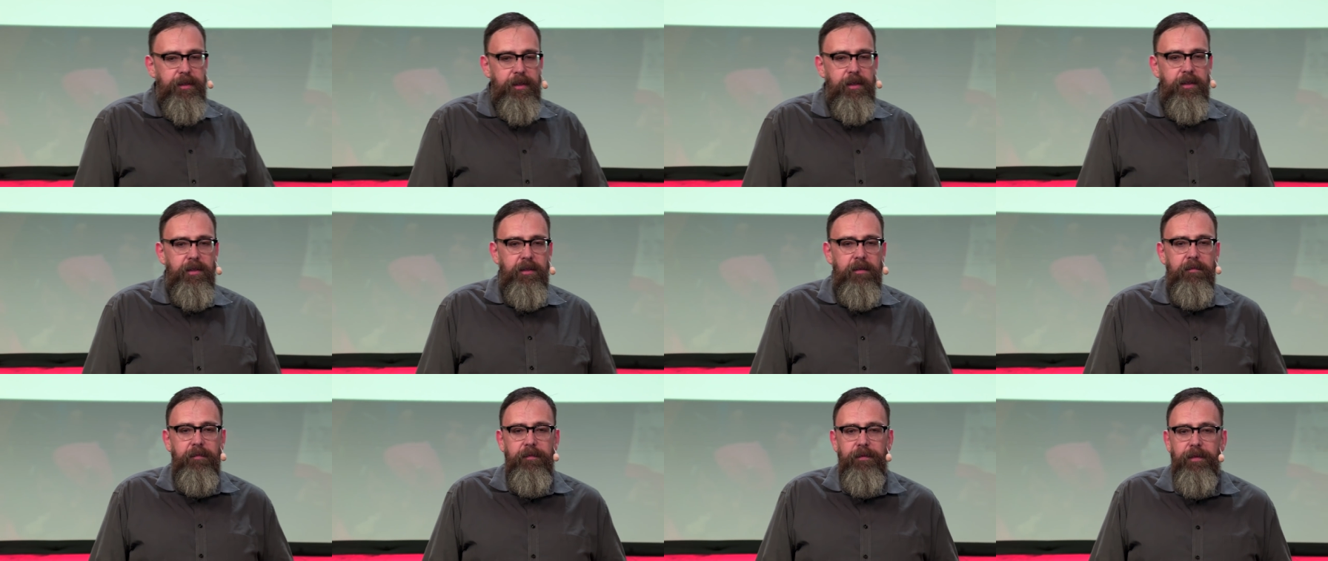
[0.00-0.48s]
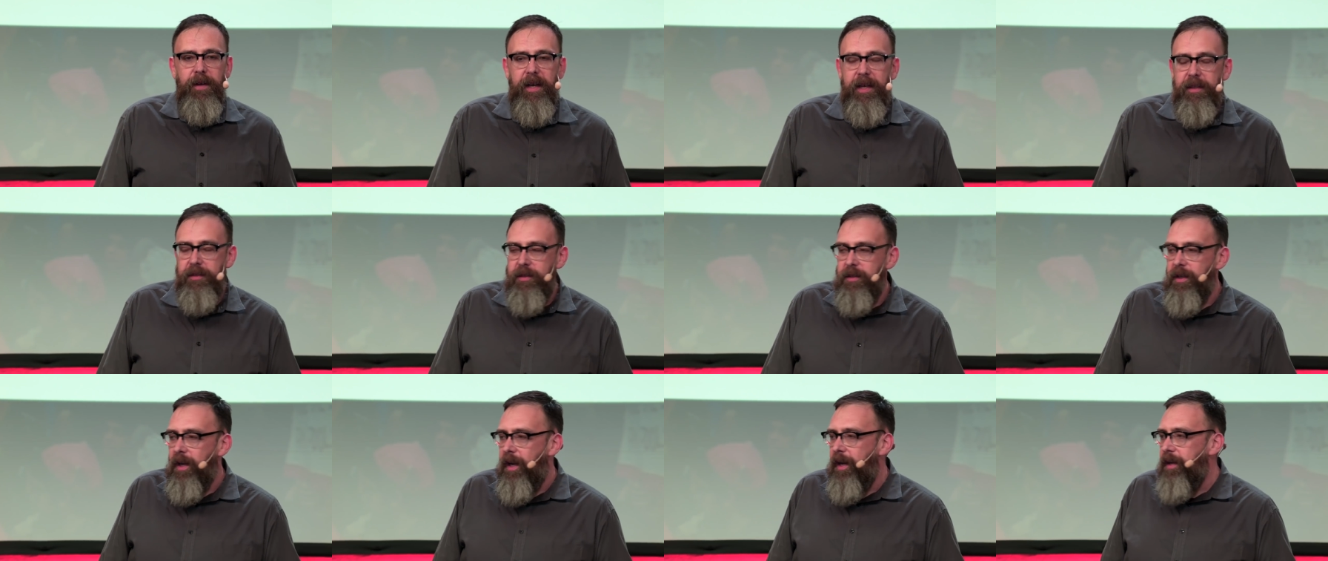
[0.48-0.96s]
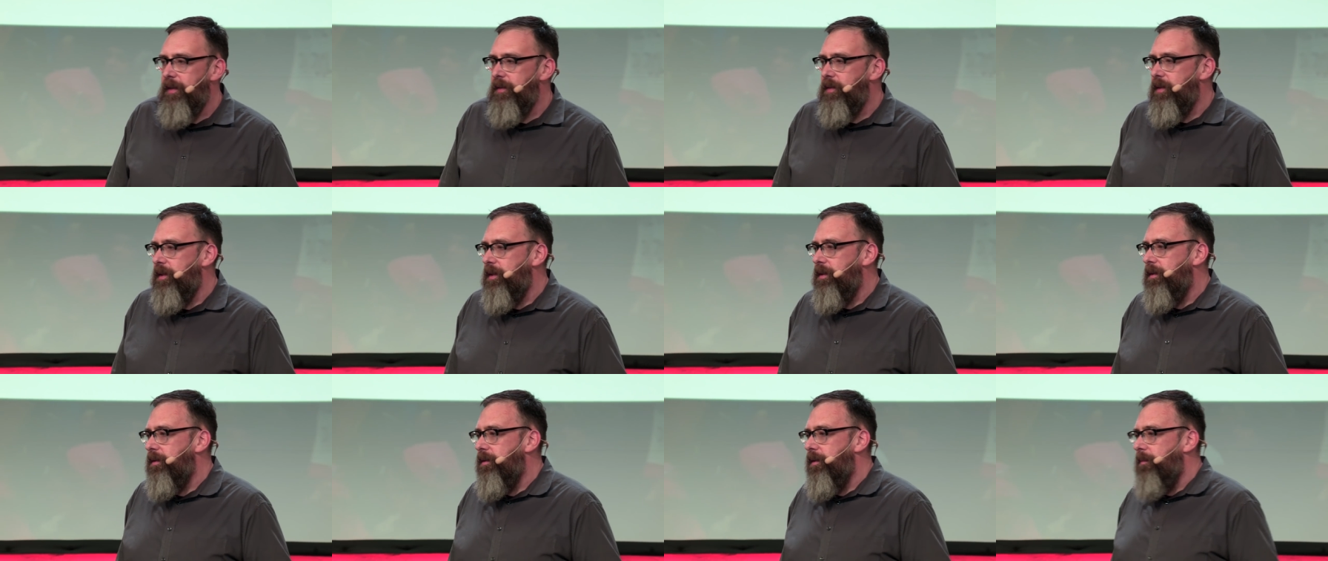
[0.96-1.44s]

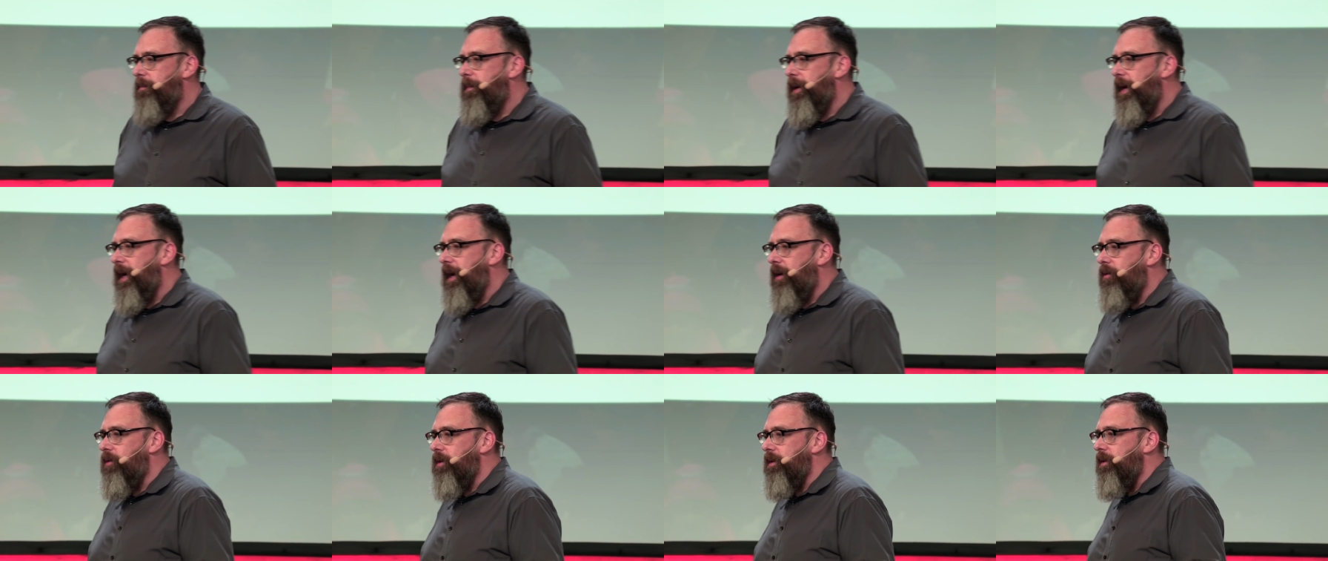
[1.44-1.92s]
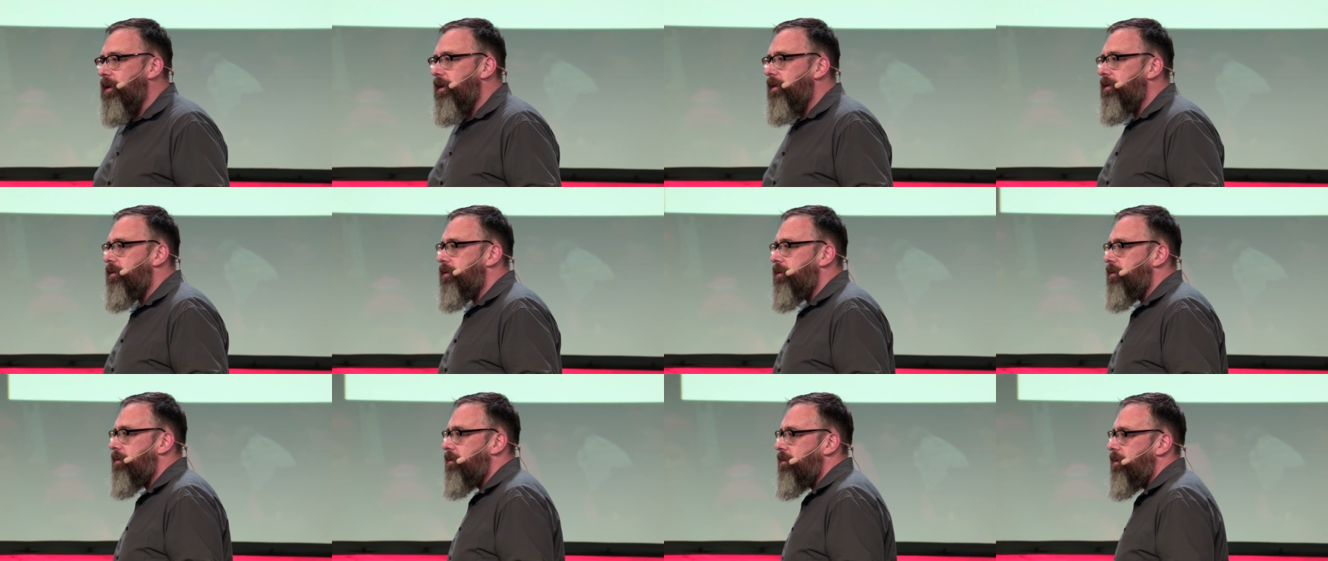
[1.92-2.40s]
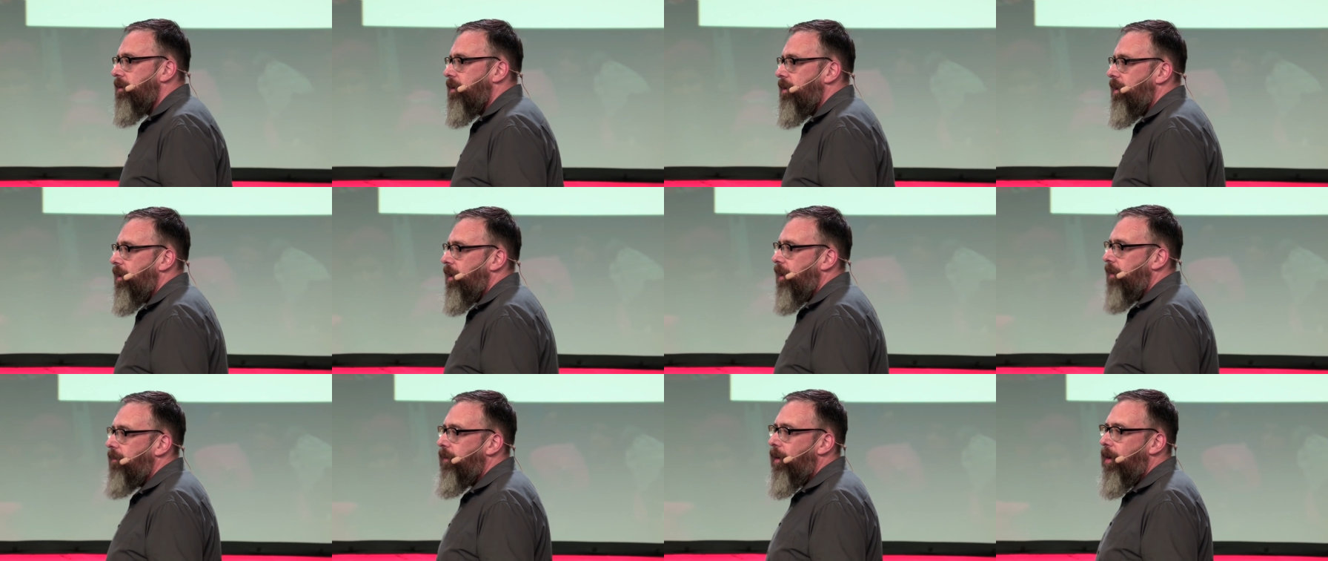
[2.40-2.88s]
disenfranchising the powerless,
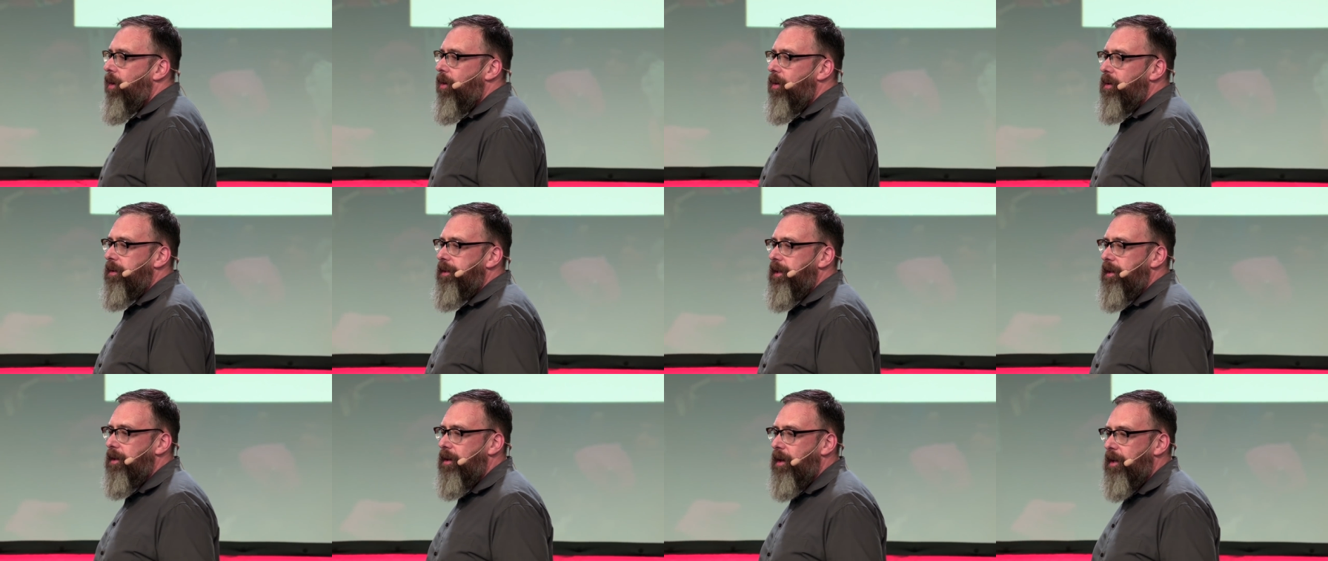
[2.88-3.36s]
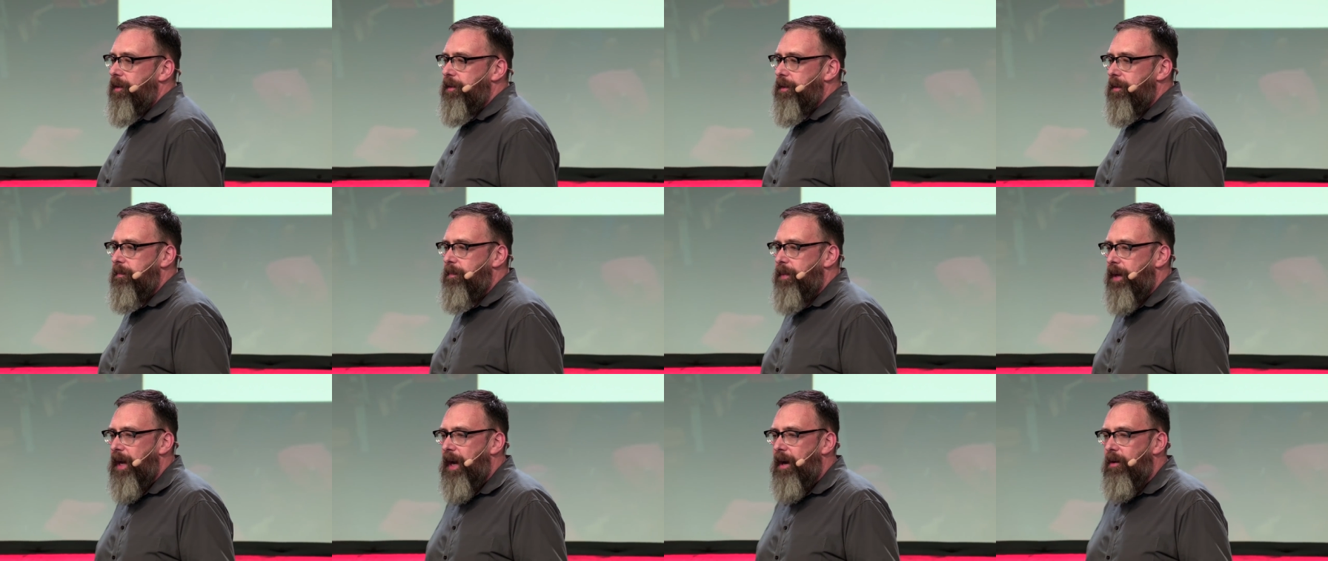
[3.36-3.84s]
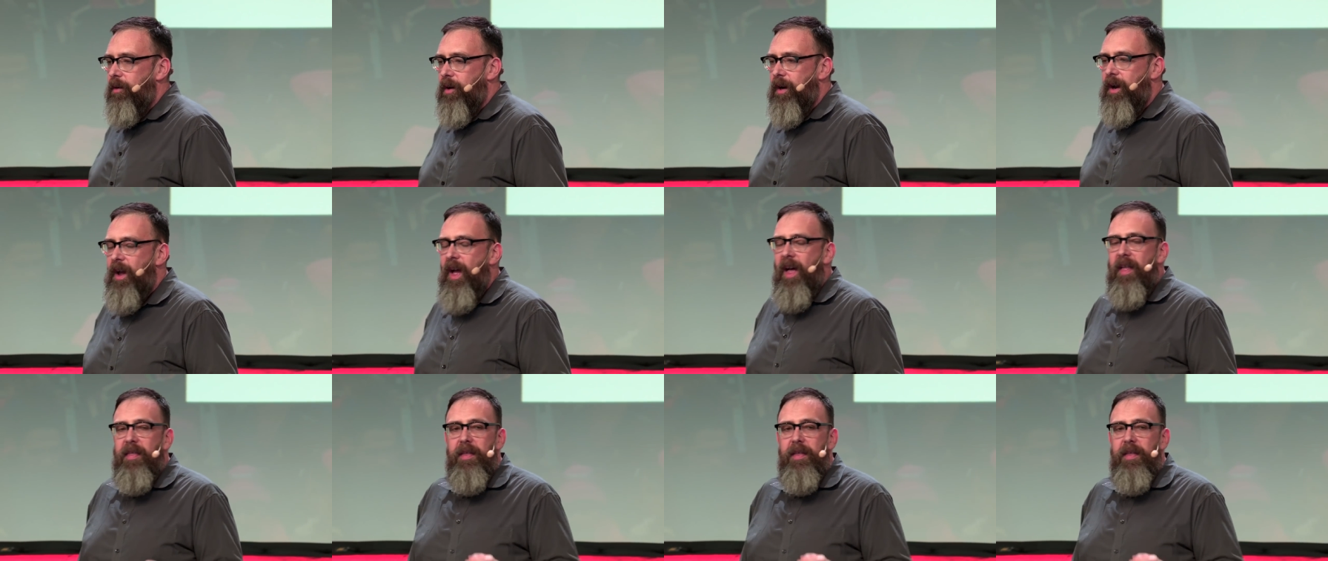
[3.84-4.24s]
of holding on to power.